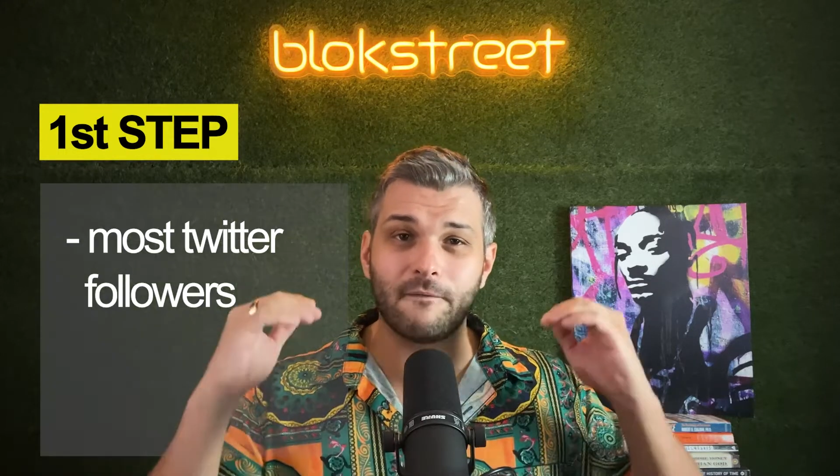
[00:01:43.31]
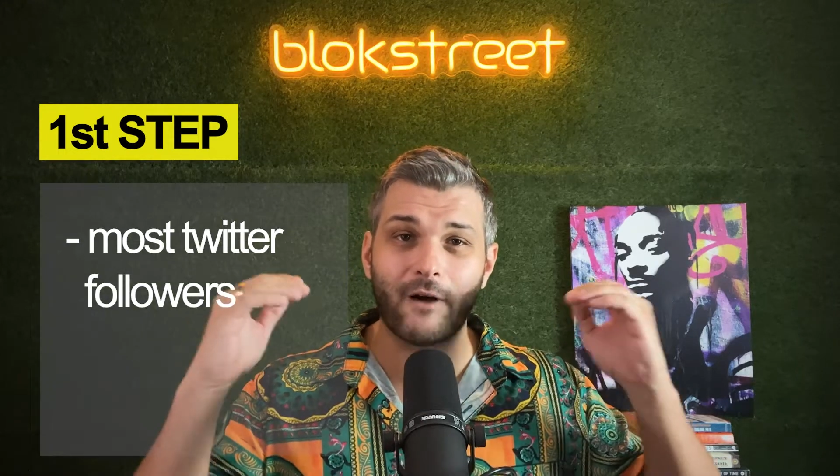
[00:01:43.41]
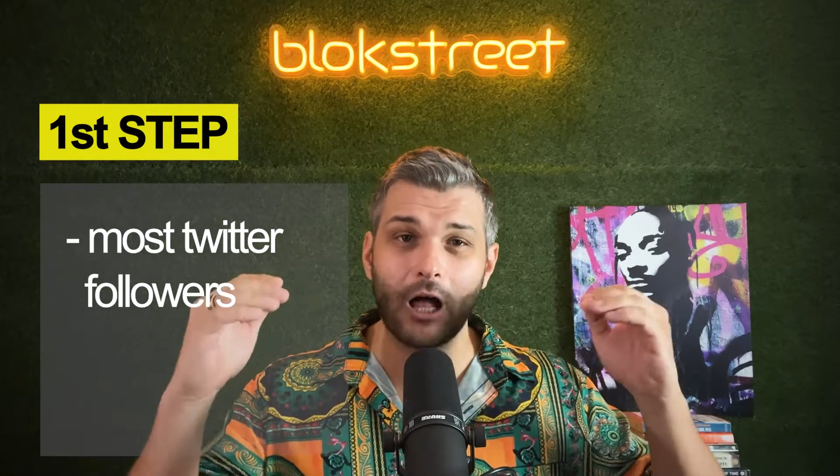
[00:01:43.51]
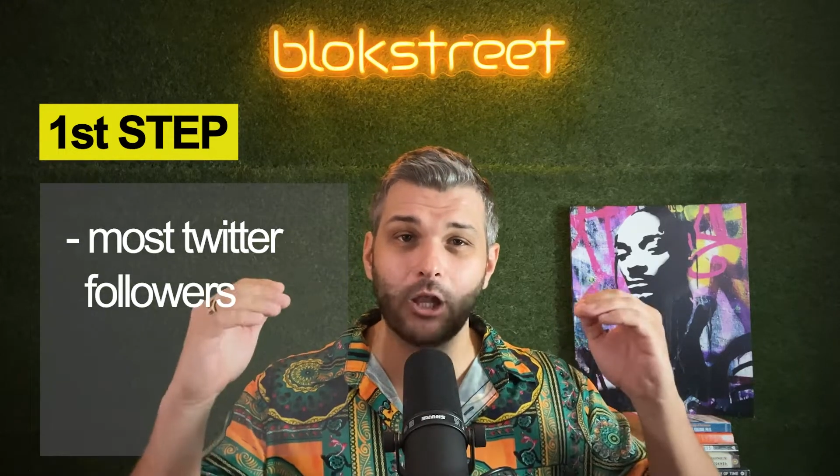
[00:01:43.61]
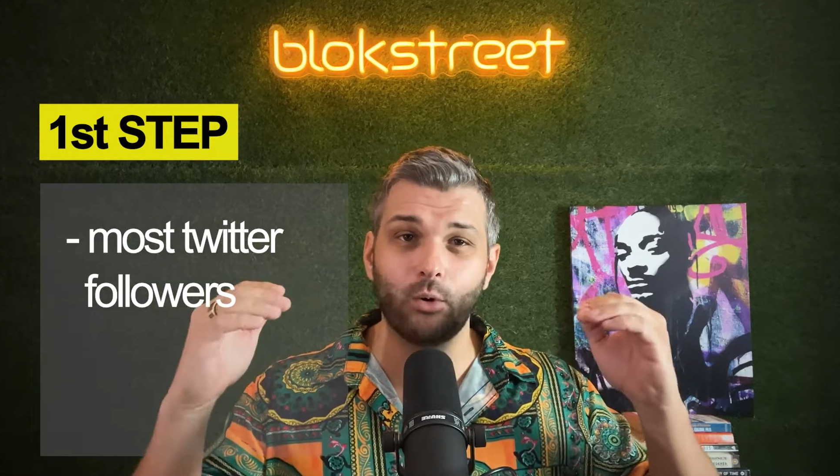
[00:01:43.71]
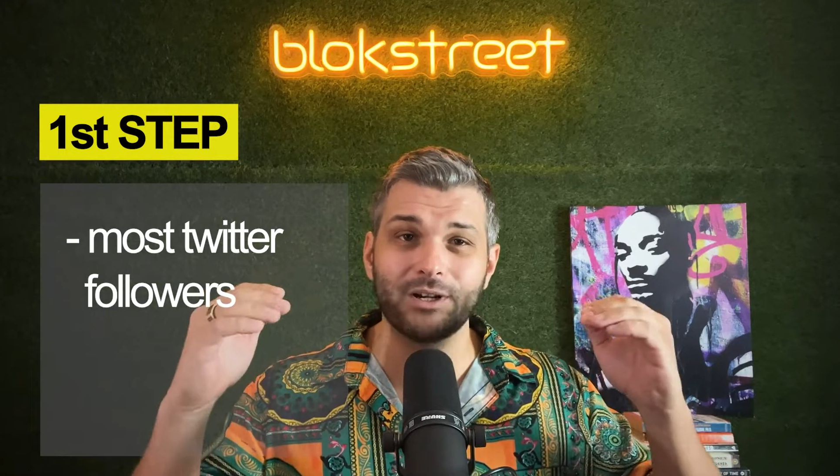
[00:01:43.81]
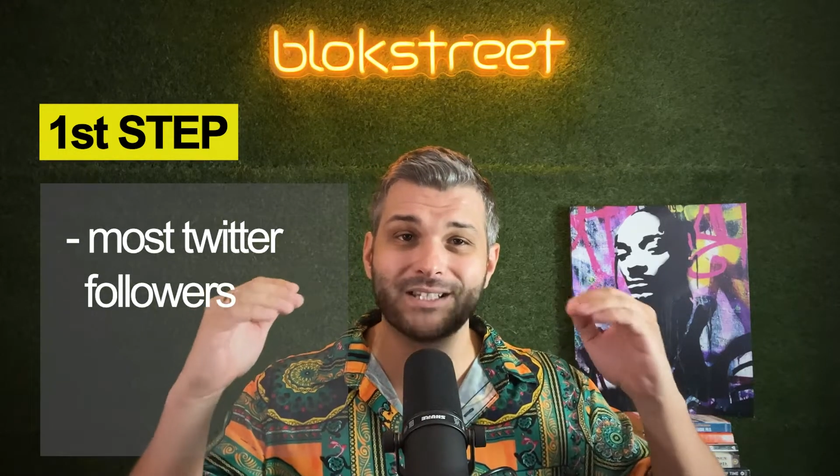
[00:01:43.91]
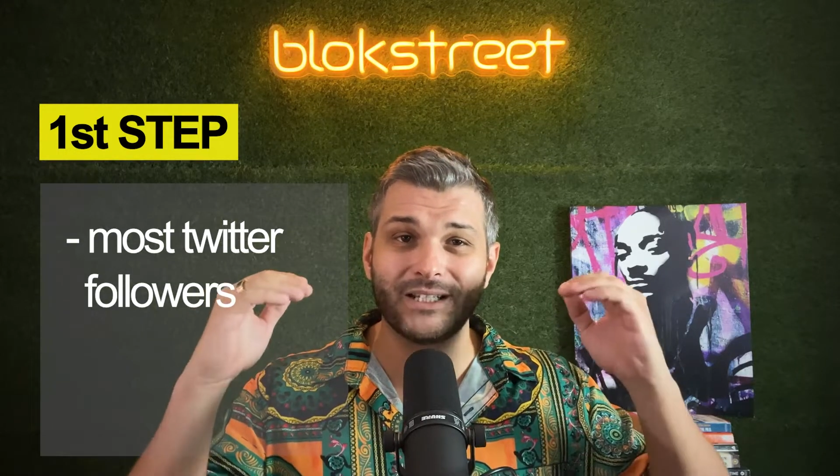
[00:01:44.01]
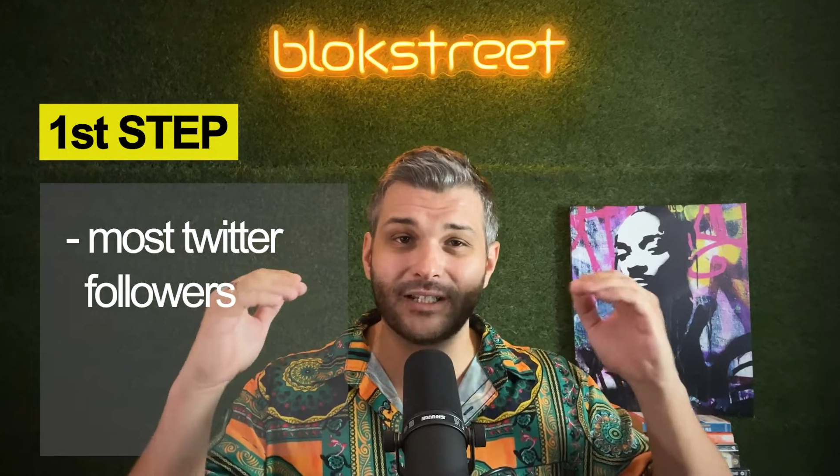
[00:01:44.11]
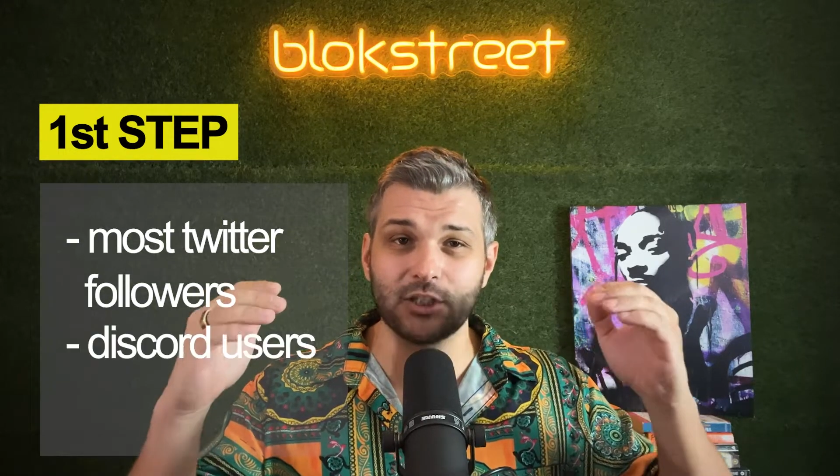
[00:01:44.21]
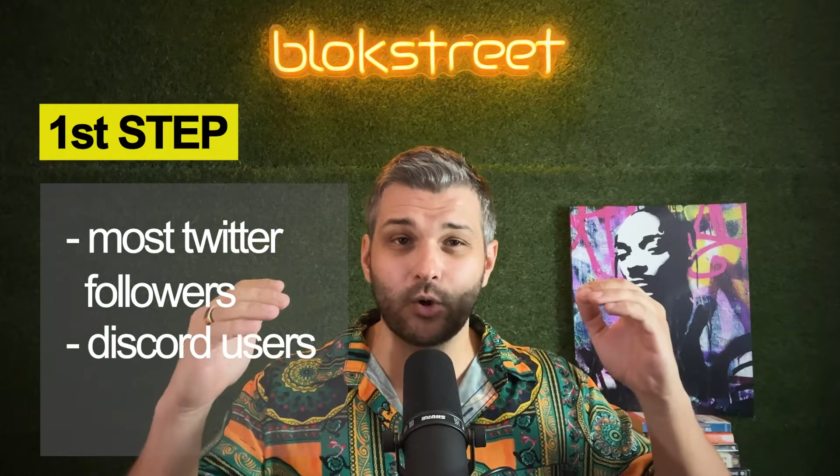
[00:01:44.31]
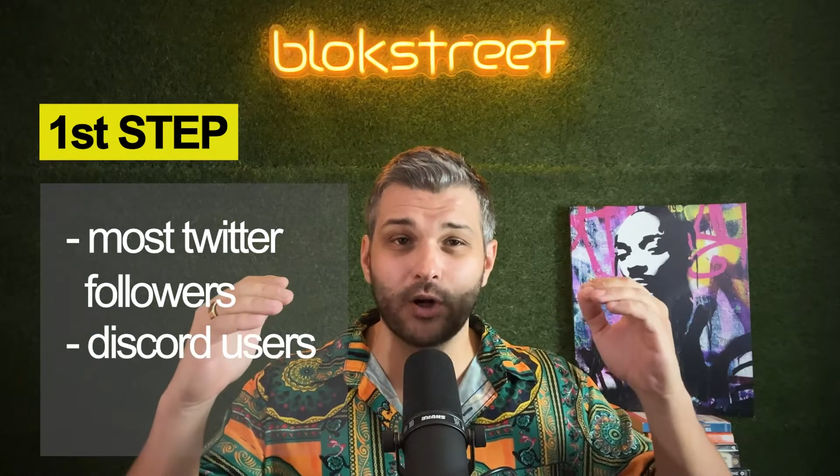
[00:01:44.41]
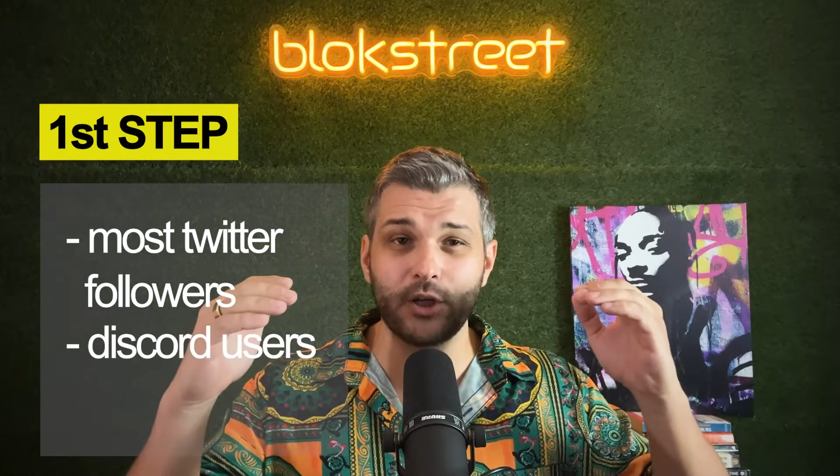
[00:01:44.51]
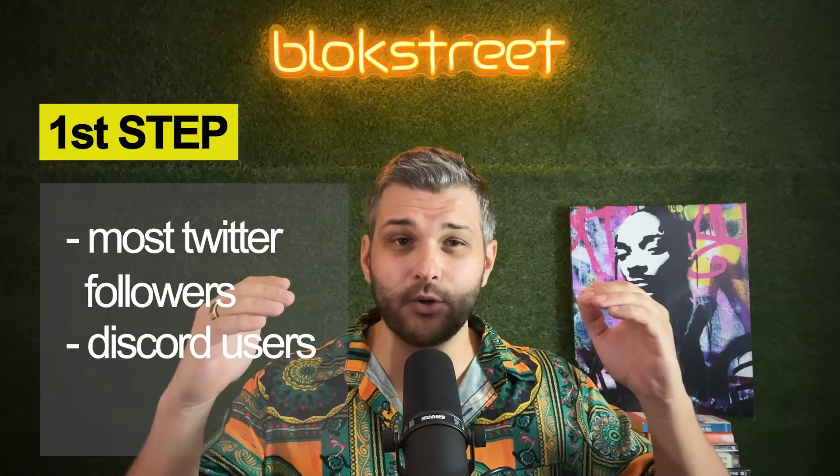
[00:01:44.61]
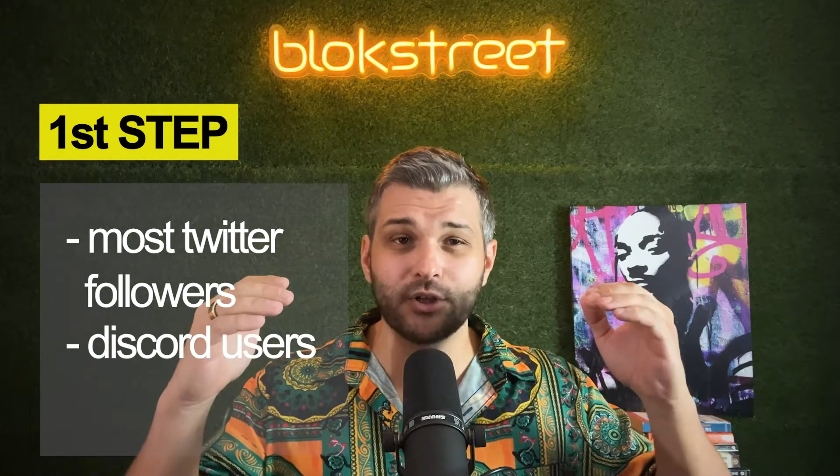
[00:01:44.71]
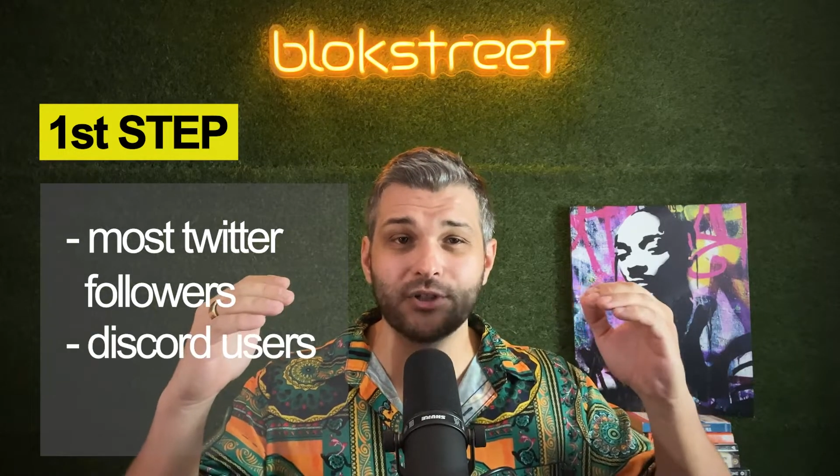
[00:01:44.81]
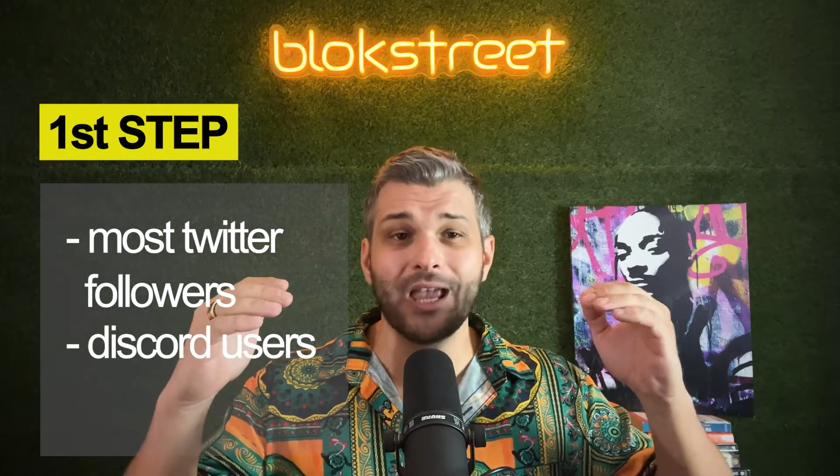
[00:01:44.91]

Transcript: followers and Discord users